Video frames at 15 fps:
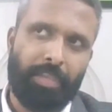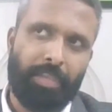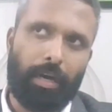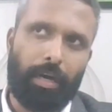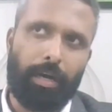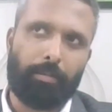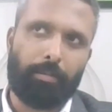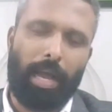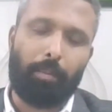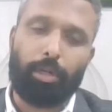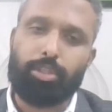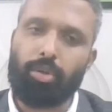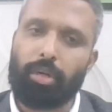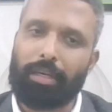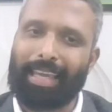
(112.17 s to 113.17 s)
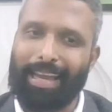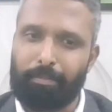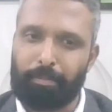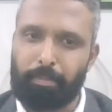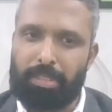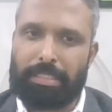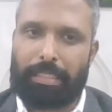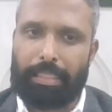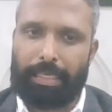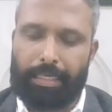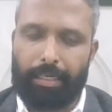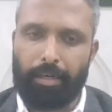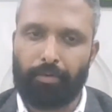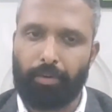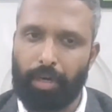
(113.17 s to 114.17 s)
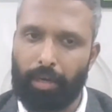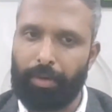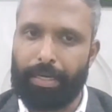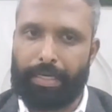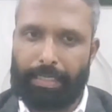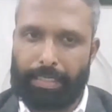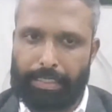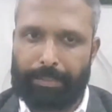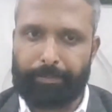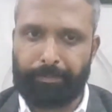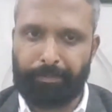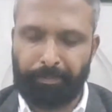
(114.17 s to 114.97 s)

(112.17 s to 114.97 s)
Uh, I'm also campus leader for EY India.